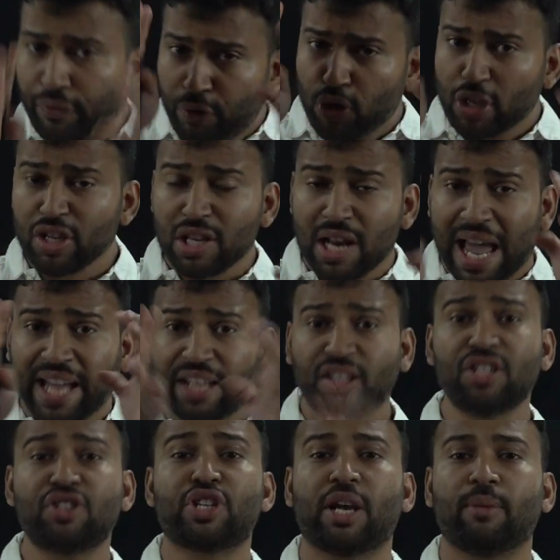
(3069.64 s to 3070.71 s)
if you just like
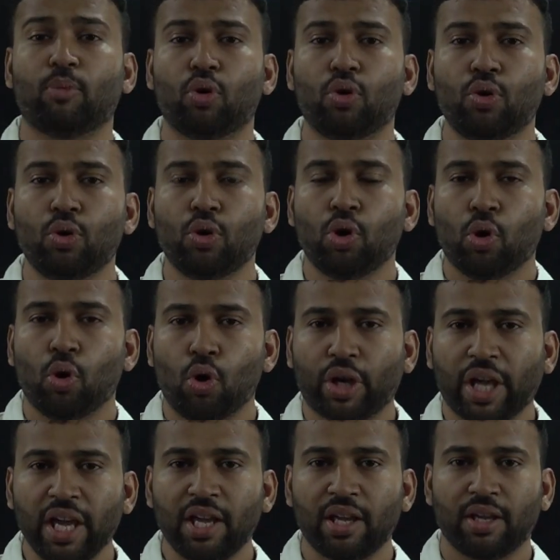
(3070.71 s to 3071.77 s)
this demo,
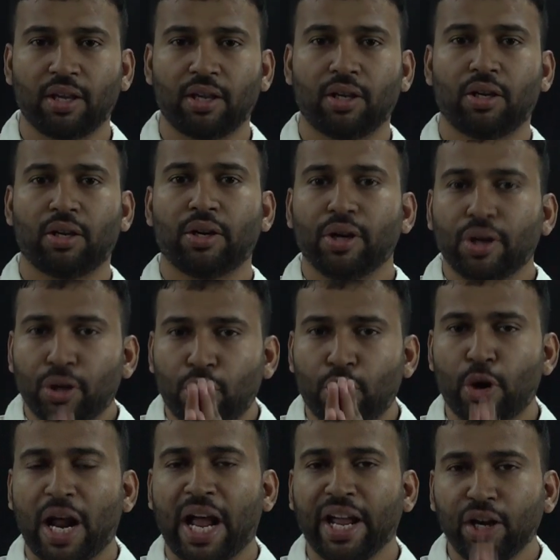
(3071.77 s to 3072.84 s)
okay,
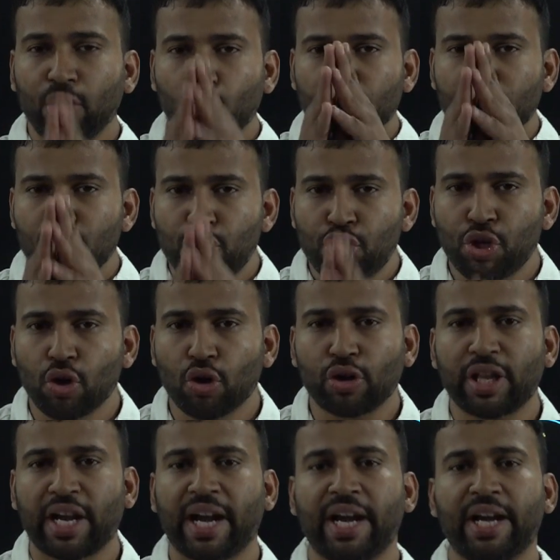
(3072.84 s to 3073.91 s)
try to
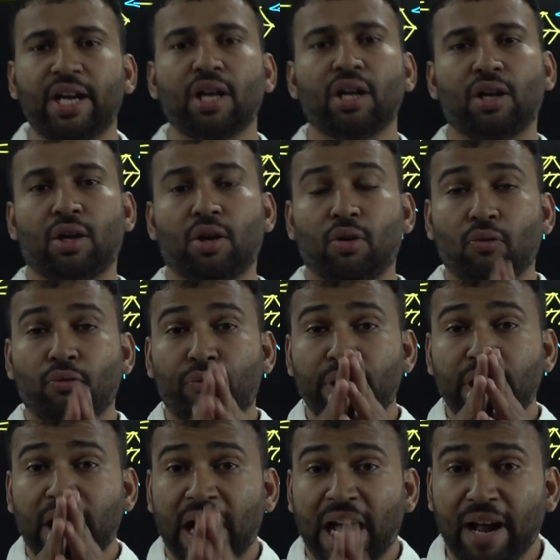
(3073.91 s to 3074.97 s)
ensure that
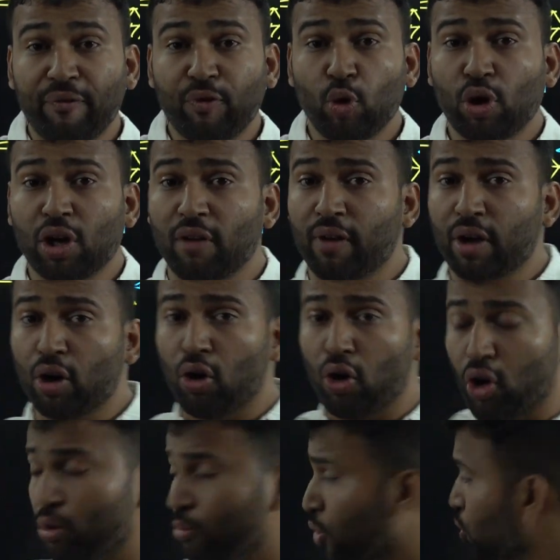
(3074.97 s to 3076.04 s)
we have to cover
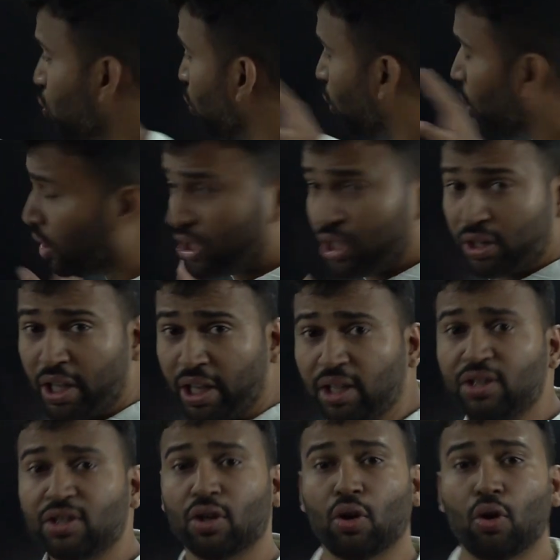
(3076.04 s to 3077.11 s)
almost all the
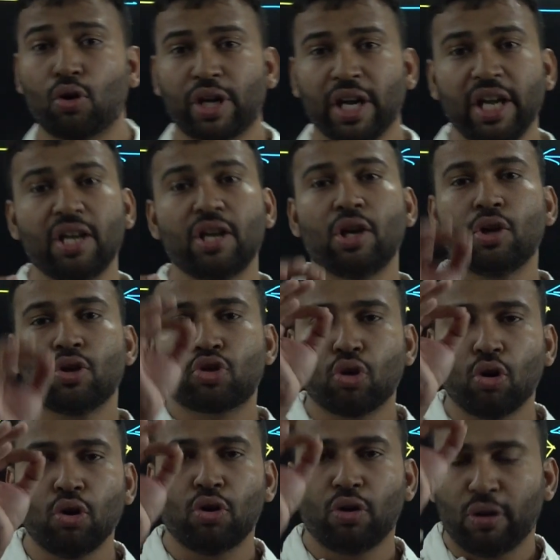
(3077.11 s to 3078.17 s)
things. Okay,
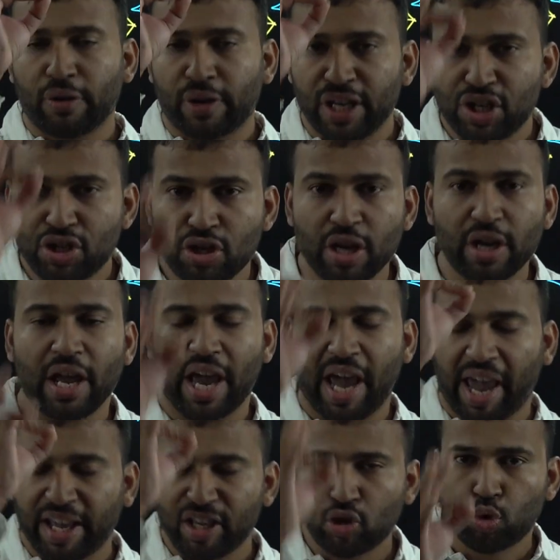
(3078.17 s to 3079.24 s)
so register
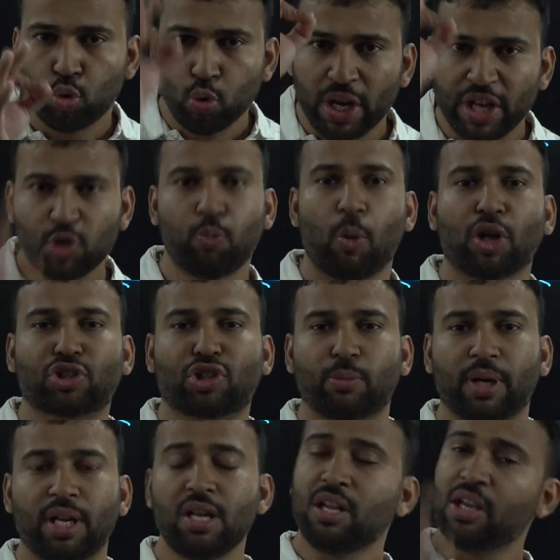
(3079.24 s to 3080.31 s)
as soon as
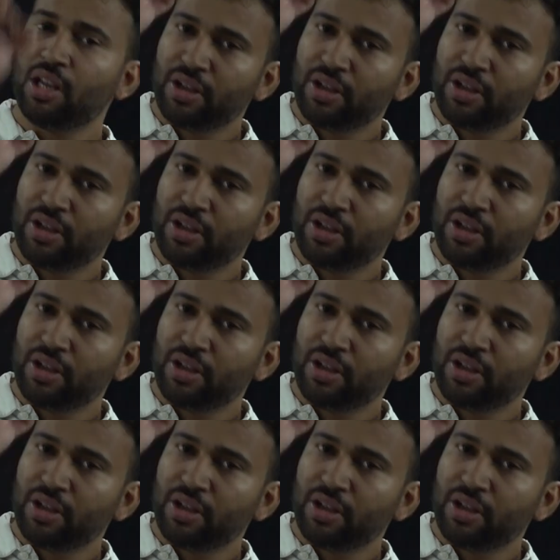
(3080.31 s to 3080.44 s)
possible,